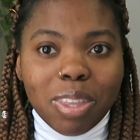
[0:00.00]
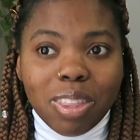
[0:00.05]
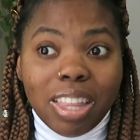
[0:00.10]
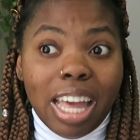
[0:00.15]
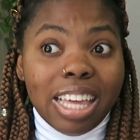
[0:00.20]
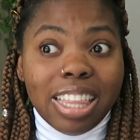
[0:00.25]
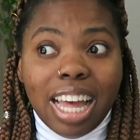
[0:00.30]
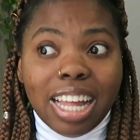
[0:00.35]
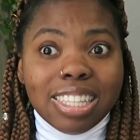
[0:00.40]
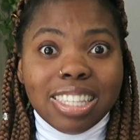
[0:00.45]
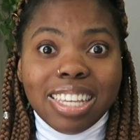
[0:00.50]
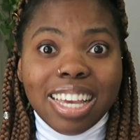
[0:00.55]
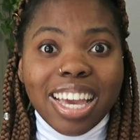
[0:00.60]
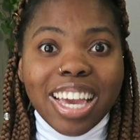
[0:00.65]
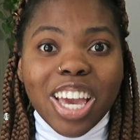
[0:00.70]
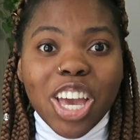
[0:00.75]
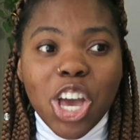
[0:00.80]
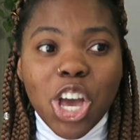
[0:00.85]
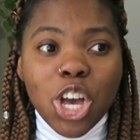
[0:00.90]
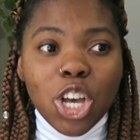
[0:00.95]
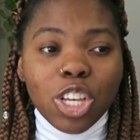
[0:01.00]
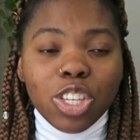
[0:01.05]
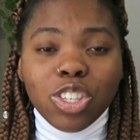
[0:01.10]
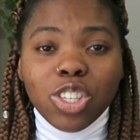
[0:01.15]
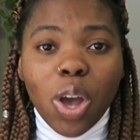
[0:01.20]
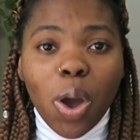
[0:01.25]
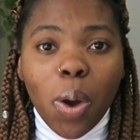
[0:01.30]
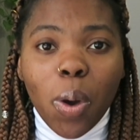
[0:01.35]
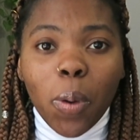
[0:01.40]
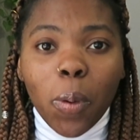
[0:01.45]
Like, that's it.
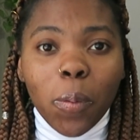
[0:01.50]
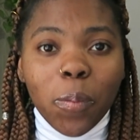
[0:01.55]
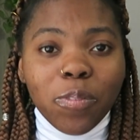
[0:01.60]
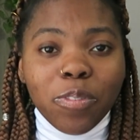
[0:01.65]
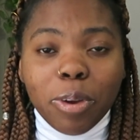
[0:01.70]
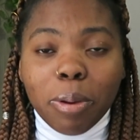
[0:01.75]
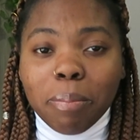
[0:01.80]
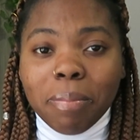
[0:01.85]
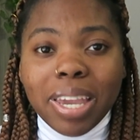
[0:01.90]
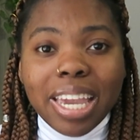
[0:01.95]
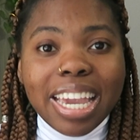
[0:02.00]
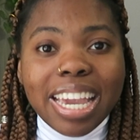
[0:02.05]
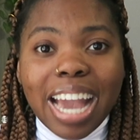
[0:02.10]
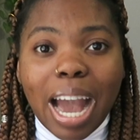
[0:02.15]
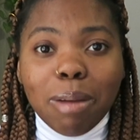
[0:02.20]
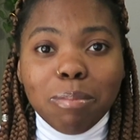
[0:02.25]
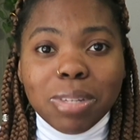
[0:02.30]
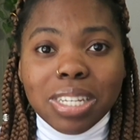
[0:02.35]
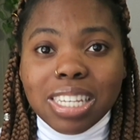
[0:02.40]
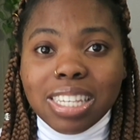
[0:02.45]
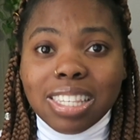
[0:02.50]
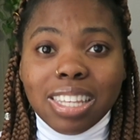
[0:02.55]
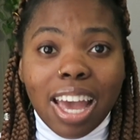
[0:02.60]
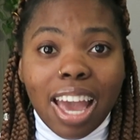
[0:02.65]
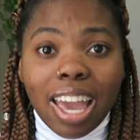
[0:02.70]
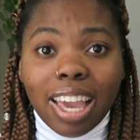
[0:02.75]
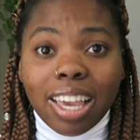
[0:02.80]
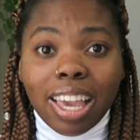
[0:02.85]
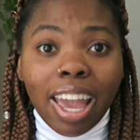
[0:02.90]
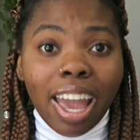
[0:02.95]
So for me, I'm just
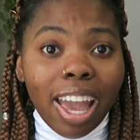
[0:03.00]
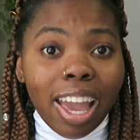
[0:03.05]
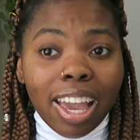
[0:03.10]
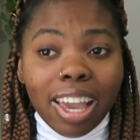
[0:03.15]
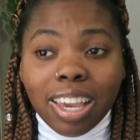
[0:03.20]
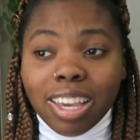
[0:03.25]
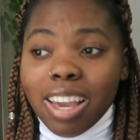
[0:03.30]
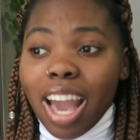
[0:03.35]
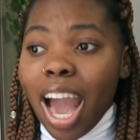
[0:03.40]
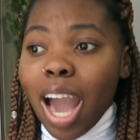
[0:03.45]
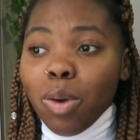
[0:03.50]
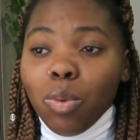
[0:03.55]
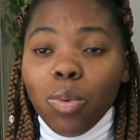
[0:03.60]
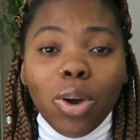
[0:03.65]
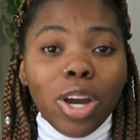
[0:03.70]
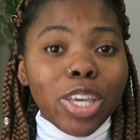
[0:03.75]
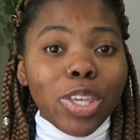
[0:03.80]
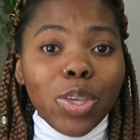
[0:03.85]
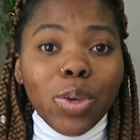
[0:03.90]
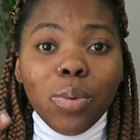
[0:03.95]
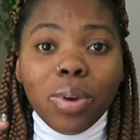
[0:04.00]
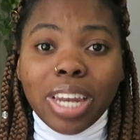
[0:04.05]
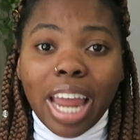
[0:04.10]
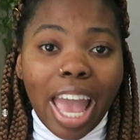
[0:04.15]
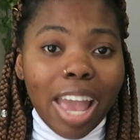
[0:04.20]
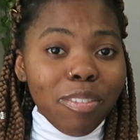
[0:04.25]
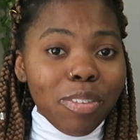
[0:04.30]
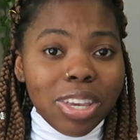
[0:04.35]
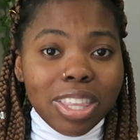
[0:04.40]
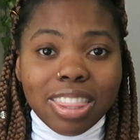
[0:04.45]
like, hey, I want you in
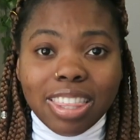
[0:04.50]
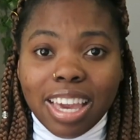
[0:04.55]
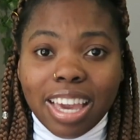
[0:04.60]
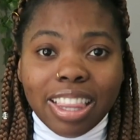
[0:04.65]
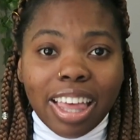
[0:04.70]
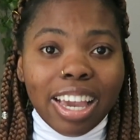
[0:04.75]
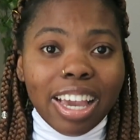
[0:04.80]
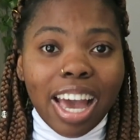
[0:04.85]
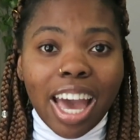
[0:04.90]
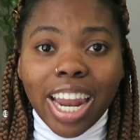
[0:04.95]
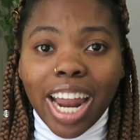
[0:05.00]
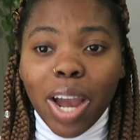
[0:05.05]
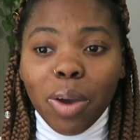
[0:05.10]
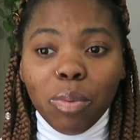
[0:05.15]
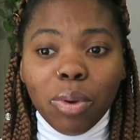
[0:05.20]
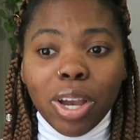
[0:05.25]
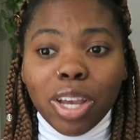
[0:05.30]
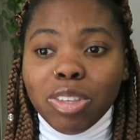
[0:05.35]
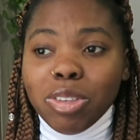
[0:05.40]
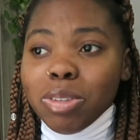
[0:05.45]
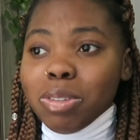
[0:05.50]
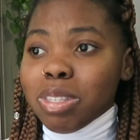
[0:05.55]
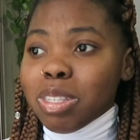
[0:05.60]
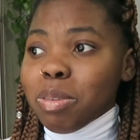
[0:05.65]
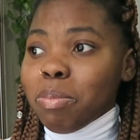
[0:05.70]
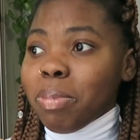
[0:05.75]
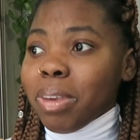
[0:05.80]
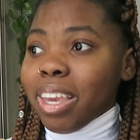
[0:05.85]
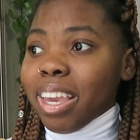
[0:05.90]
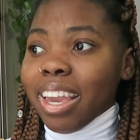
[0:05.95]
everything. Like, God, I want you
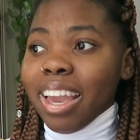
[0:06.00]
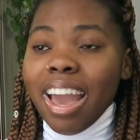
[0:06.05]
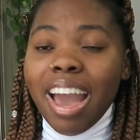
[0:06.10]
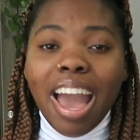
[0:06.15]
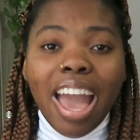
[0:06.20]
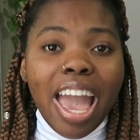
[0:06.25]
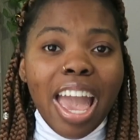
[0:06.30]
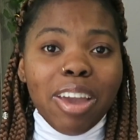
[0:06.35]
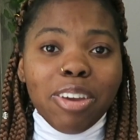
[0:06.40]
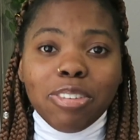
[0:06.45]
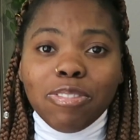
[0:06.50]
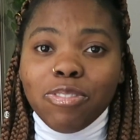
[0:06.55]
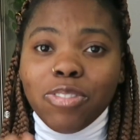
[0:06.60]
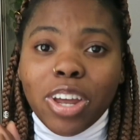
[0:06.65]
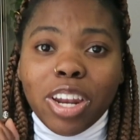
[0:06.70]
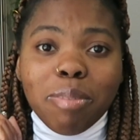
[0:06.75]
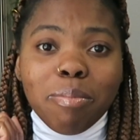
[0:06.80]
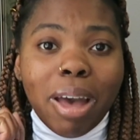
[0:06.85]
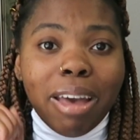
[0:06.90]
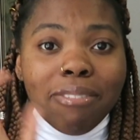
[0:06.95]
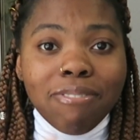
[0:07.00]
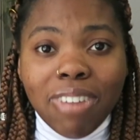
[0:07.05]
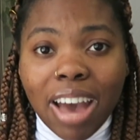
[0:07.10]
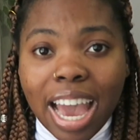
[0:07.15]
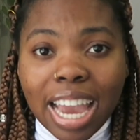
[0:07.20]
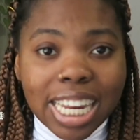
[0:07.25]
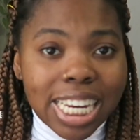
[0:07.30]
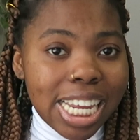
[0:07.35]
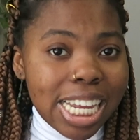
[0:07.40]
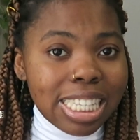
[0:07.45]
to be in front of my
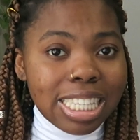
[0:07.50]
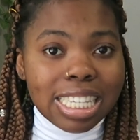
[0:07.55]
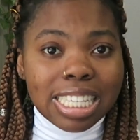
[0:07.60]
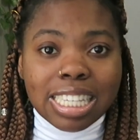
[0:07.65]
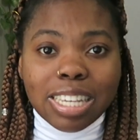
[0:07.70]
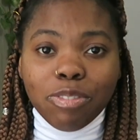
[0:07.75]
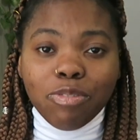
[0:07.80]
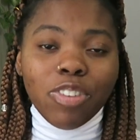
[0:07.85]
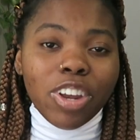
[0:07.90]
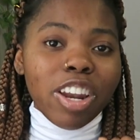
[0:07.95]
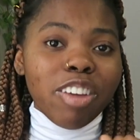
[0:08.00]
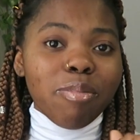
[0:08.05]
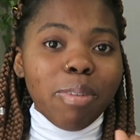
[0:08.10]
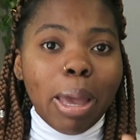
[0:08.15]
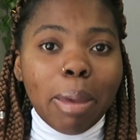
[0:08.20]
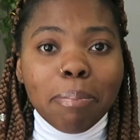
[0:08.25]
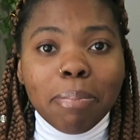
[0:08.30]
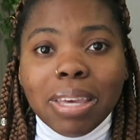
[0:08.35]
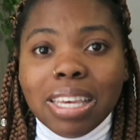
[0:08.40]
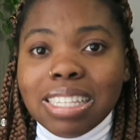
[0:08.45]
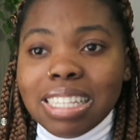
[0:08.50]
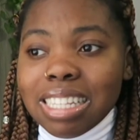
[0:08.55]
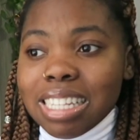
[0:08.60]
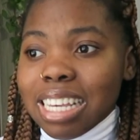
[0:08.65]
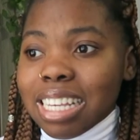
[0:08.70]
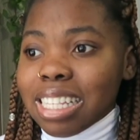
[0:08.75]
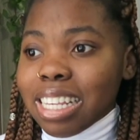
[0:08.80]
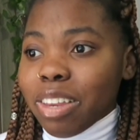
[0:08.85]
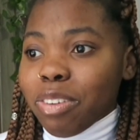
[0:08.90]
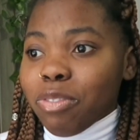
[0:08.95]
finances, in front of my
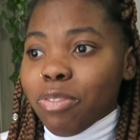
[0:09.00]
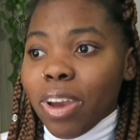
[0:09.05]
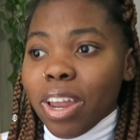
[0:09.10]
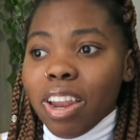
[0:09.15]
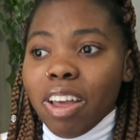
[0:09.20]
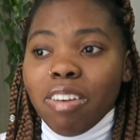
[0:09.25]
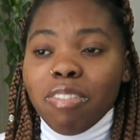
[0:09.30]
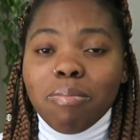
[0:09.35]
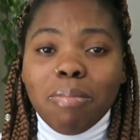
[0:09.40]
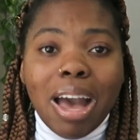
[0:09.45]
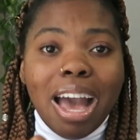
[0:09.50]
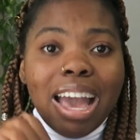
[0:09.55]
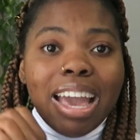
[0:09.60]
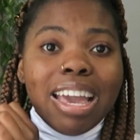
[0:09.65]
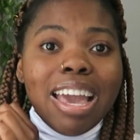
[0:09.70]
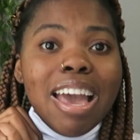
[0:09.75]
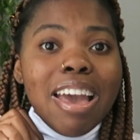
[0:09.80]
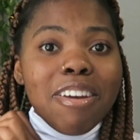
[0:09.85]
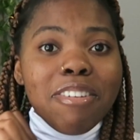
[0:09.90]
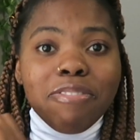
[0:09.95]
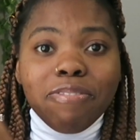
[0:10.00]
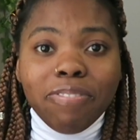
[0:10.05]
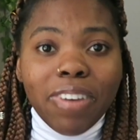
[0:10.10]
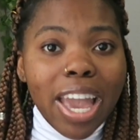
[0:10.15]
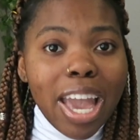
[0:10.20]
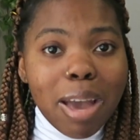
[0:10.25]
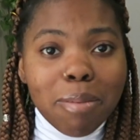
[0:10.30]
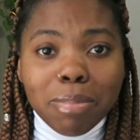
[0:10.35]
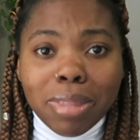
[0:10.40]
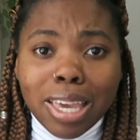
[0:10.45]
business, in front of my
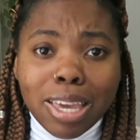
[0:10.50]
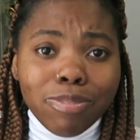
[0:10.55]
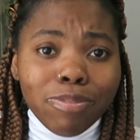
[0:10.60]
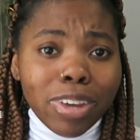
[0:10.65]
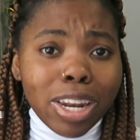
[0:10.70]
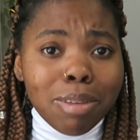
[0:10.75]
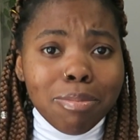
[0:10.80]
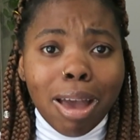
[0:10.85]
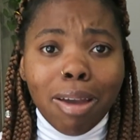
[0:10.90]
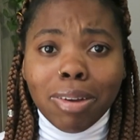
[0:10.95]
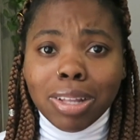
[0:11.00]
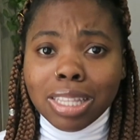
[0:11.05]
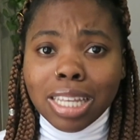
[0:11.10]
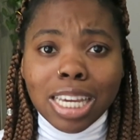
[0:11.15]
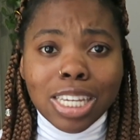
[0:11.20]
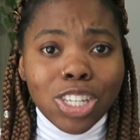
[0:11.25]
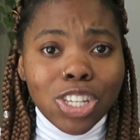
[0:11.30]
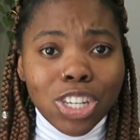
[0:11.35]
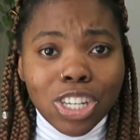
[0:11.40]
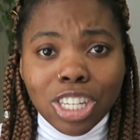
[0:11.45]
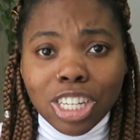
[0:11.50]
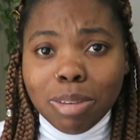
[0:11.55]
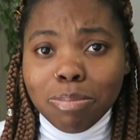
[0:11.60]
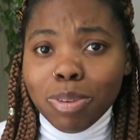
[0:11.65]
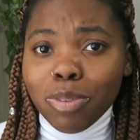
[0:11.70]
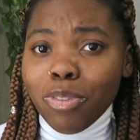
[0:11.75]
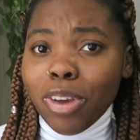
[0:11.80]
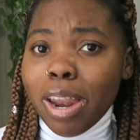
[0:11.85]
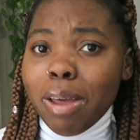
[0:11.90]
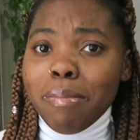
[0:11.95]
family, in front of my
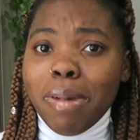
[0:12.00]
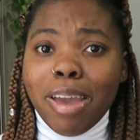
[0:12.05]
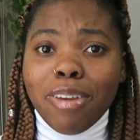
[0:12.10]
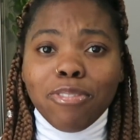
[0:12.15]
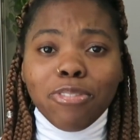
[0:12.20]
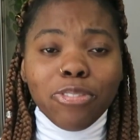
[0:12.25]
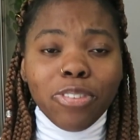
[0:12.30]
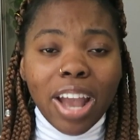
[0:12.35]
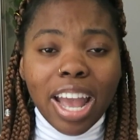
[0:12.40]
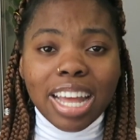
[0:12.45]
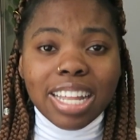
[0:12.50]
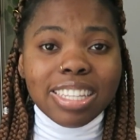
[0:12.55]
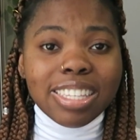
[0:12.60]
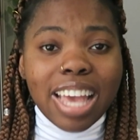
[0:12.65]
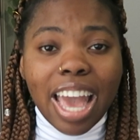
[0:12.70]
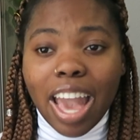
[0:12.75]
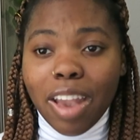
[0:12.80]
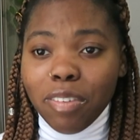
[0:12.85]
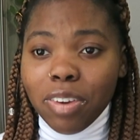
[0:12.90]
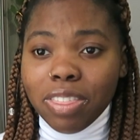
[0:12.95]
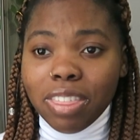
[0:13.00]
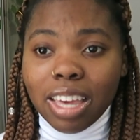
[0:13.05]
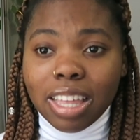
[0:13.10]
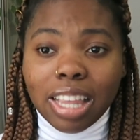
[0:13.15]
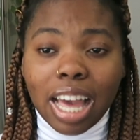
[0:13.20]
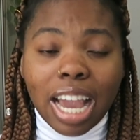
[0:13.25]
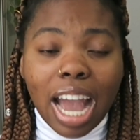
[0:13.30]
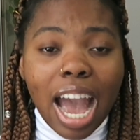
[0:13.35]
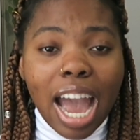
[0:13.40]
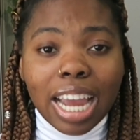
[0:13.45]
relationships, in front of my friends, everything.
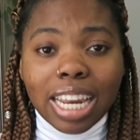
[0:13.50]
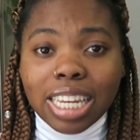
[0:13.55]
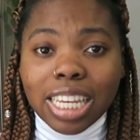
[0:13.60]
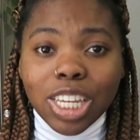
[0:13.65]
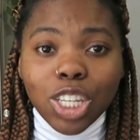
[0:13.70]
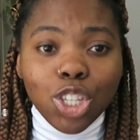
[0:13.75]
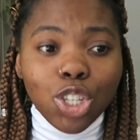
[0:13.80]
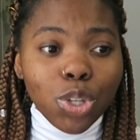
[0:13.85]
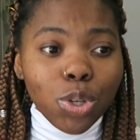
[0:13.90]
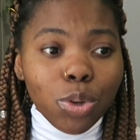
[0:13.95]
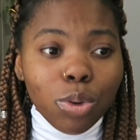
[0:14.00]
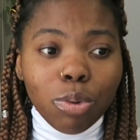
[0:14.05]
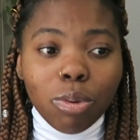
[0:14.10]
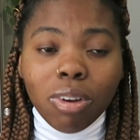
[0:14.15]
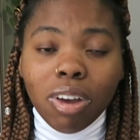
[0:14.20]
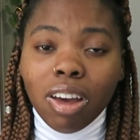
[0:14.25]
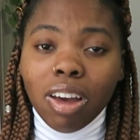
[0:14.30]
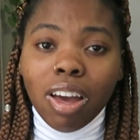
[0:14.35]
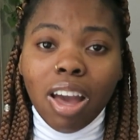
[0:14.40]
Like, I need you